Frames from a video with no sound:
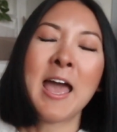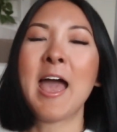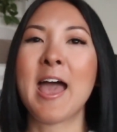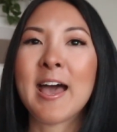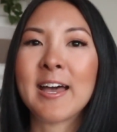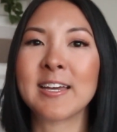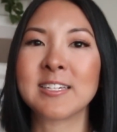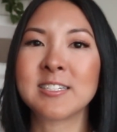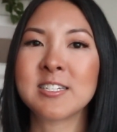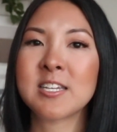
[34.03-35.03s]

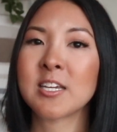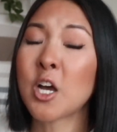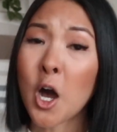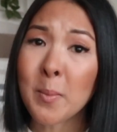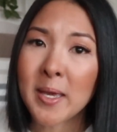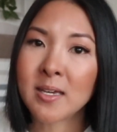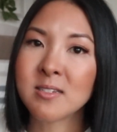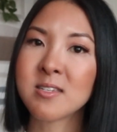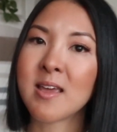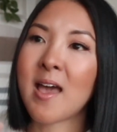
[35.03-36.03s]
and
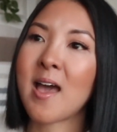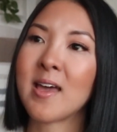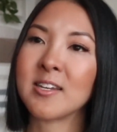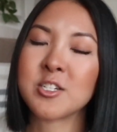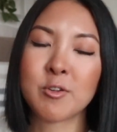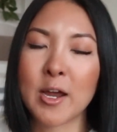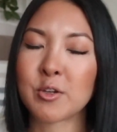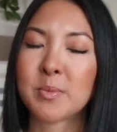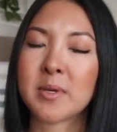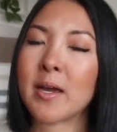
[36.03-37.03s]
comment and interact
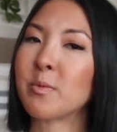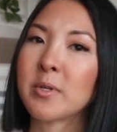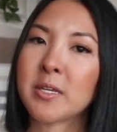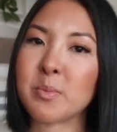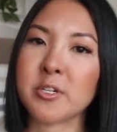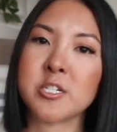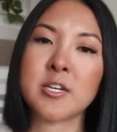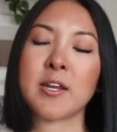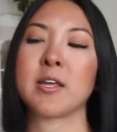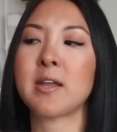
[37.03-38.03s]
with me, I really
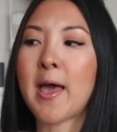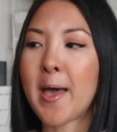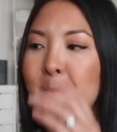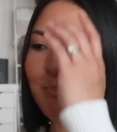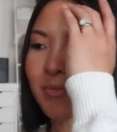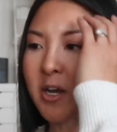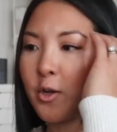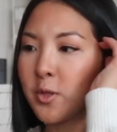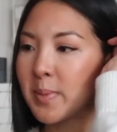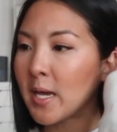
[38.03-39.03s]
appreciate it. And I
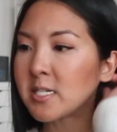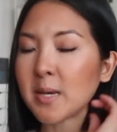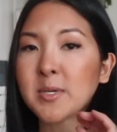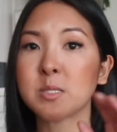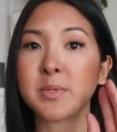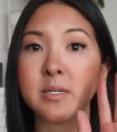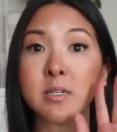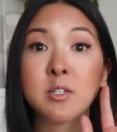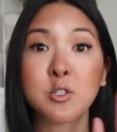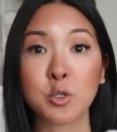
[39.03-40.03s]
know the pandemic's
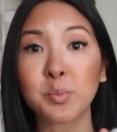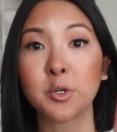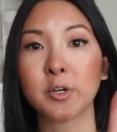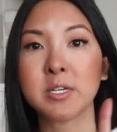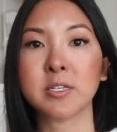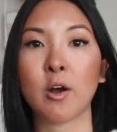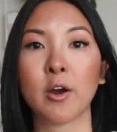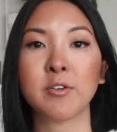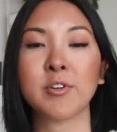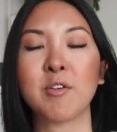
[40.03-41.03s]
been super crazy
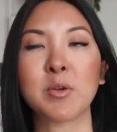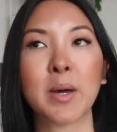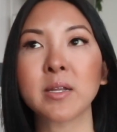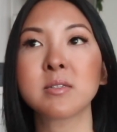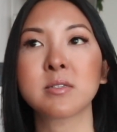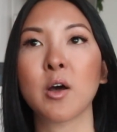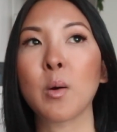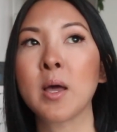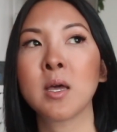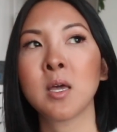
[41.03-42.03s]
hard for everybody, so
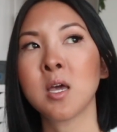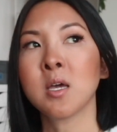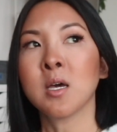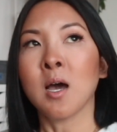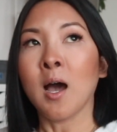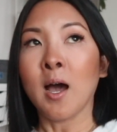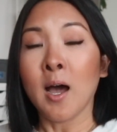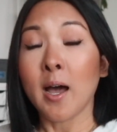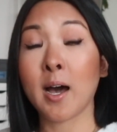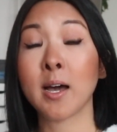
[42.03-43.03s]

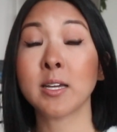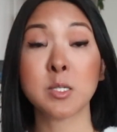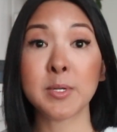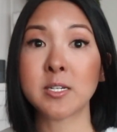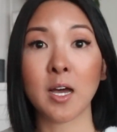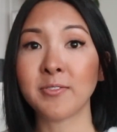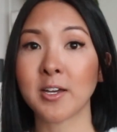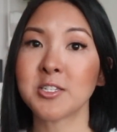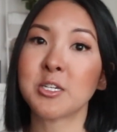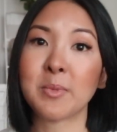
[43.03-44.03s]
it's been tough
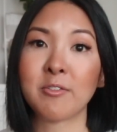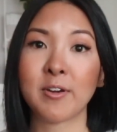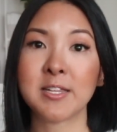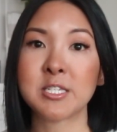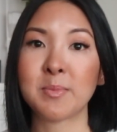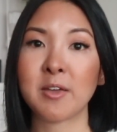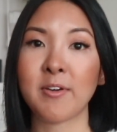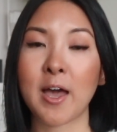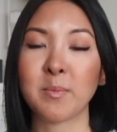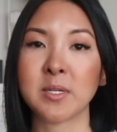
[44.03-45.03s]
not seeing my friends and my
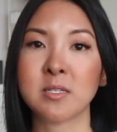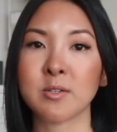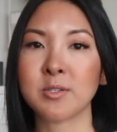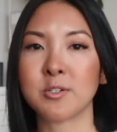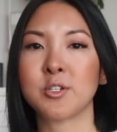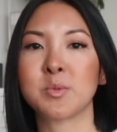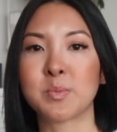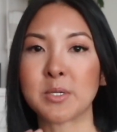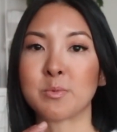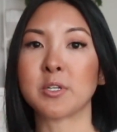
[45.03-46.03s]
family, so YouTube's
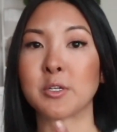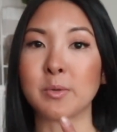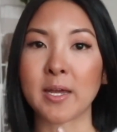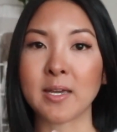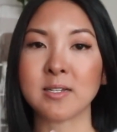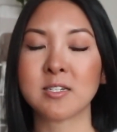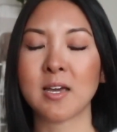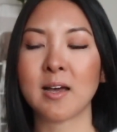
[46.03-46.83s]
been really great